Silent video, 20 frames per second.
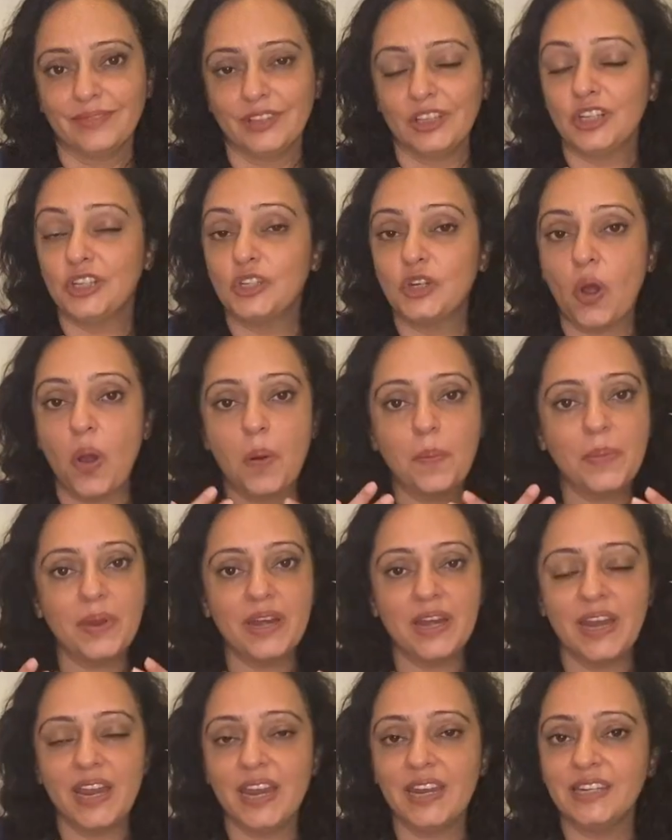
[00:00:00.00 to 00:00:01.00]
the
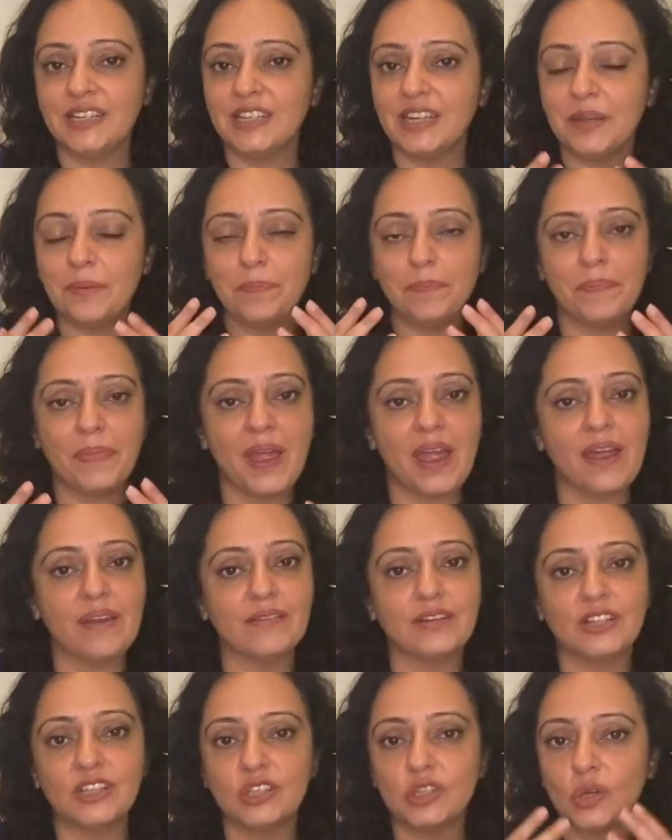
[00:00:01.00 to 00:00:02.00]
dominating
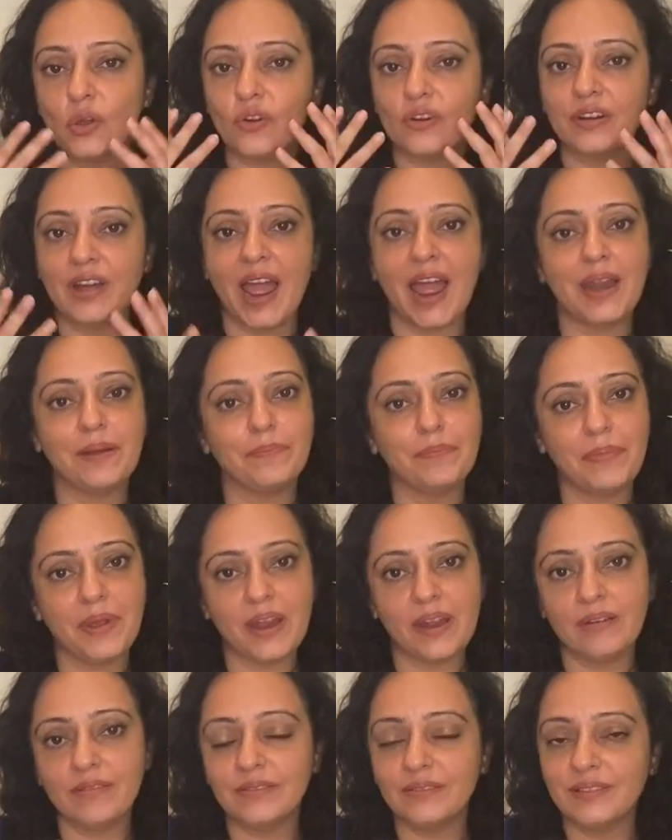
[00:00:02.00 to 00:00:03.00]
parents or
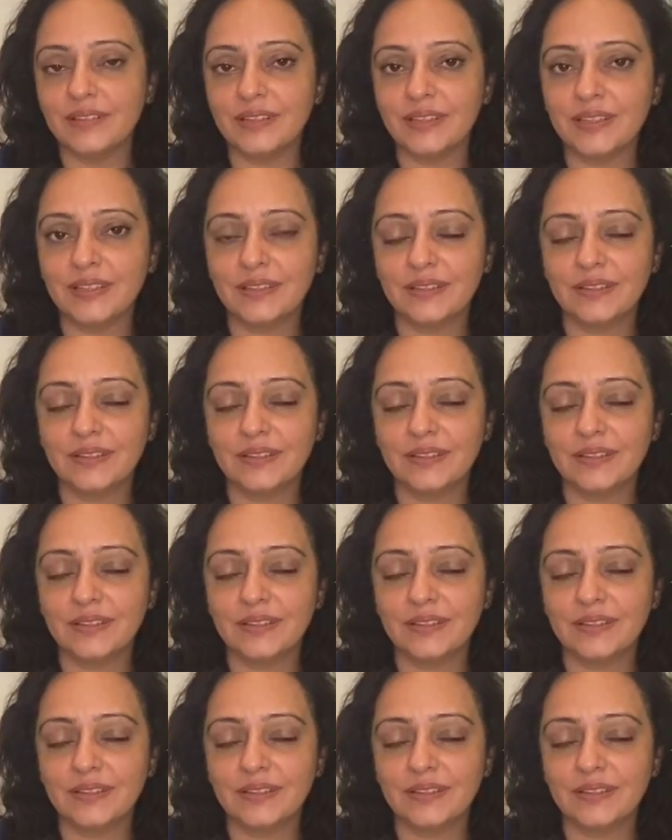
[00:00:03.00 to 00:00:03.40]
grandparents,